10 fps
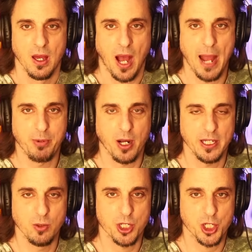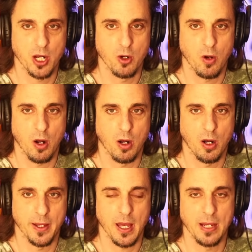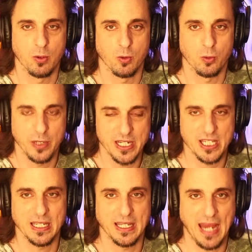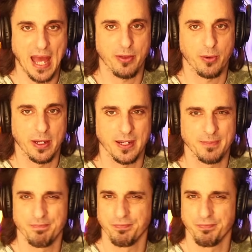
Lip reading: I brought you a show on a recent gathering